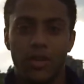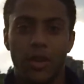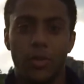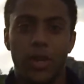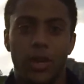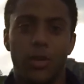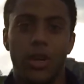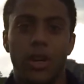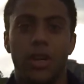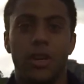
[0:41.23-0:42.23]
It's a tough weekend
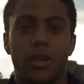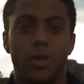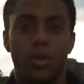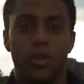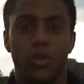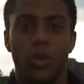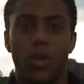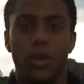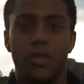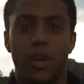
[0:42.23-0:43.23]
when you're a little bit
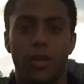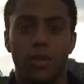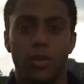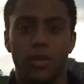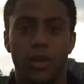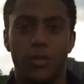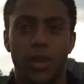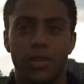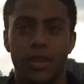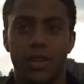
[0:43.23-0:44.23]
sore and stuff, so it was good
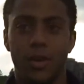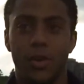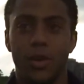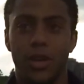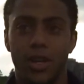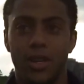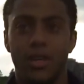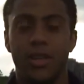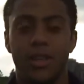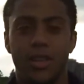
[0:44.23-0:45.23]
for us to get a goal and
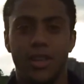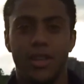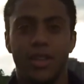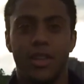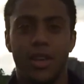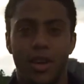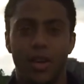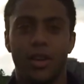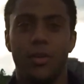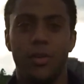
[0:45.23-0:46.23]
get
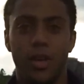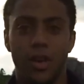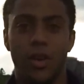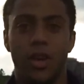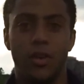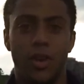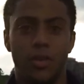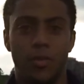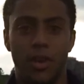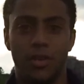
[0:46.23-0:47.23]
our feet going under
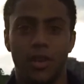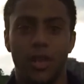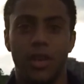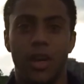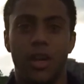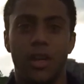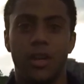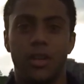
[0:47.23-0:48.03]
us, especially get that,